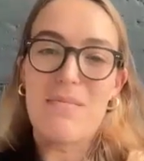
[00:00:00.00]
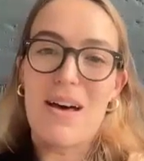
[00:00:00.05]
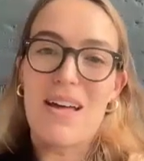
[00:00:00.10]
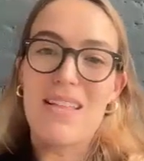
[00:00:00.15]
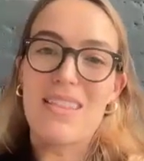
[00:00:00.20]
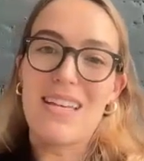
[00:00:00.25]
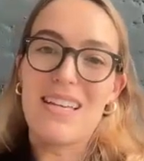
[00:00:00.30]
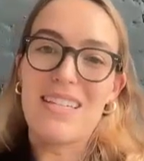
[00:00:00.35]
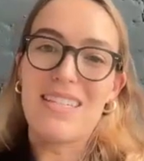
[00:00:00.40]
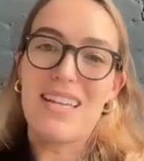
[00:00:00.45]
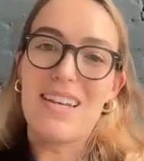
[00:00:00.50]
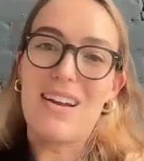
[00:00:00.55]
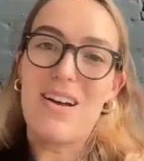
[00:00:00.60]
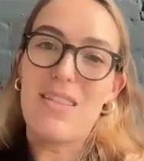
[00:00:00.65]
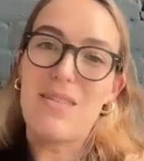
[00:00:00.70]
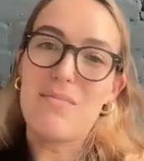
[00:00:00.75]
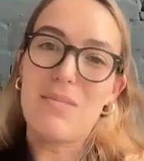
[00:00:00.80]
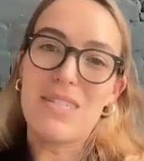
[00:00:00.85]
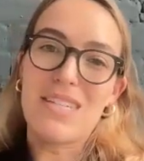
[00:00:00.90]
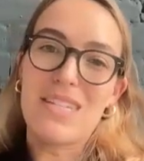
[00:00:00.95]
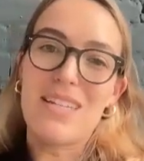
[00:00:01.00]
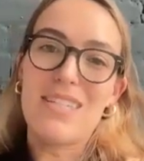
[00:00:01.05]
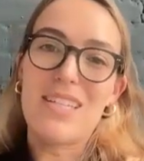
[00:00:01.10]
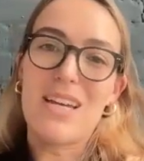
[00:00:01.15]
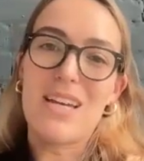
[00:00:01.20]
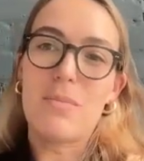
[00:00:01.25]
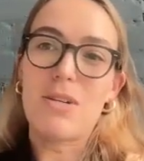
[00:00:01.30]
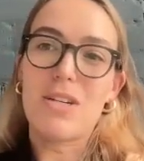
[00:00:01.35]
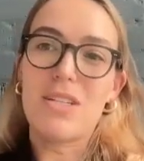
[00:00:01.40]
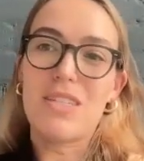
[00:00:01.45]
about this and all the
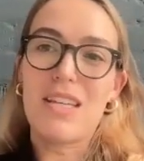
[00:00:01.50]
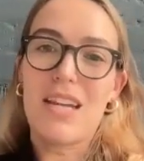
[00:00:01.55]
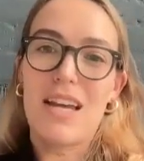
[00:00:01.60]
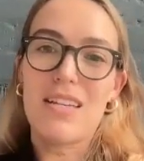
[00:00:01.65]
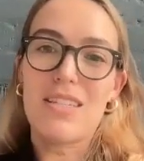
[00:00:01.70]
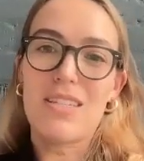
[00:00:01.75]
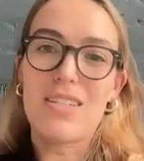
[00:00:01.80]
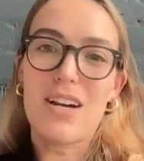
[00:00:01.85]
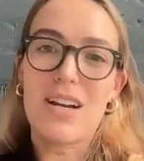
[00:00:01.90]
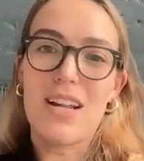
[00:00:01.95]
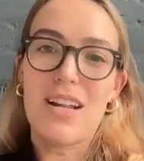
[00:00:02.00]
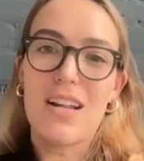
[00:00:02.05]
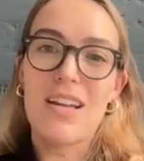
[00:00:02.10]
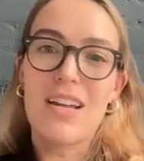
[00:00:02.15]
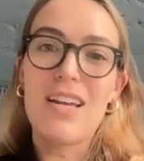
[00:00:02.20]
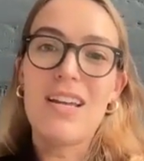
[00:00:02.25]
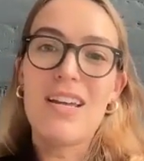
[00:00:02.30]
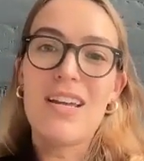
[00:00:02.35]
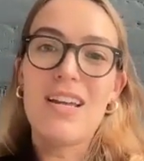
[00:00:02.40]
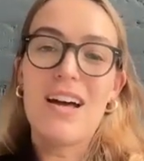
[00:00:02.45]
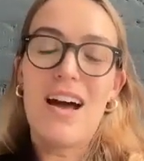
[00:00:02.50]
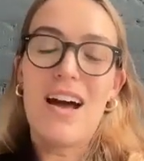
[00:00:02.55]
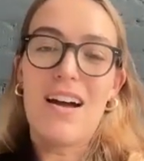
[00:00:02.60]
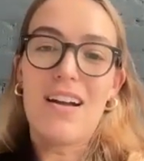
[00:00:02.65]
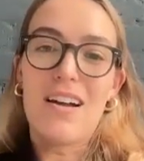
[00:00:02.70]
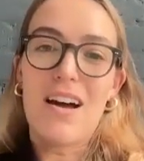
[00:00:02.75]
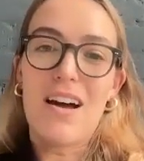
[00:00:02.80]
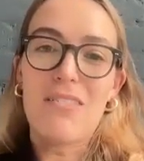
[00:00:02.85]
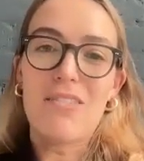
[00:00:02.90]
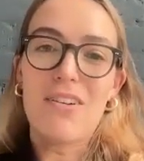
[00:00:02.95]
misconceptions that I started
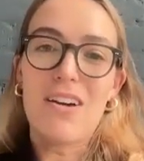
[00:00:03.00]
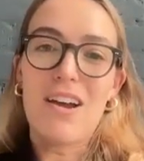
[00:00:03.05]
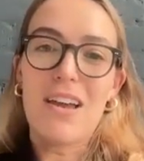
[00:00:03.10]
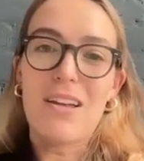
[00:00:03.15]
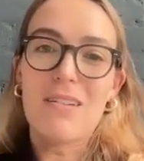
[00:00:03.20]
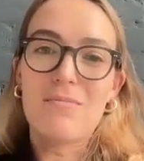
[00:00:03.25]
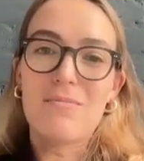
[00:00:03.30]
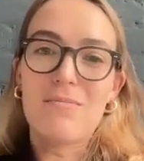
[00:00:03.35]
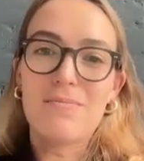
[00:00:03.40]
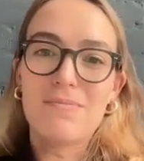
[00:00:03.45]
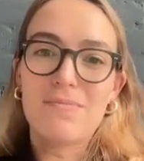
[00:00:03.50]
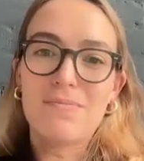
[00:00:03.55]
uncovering.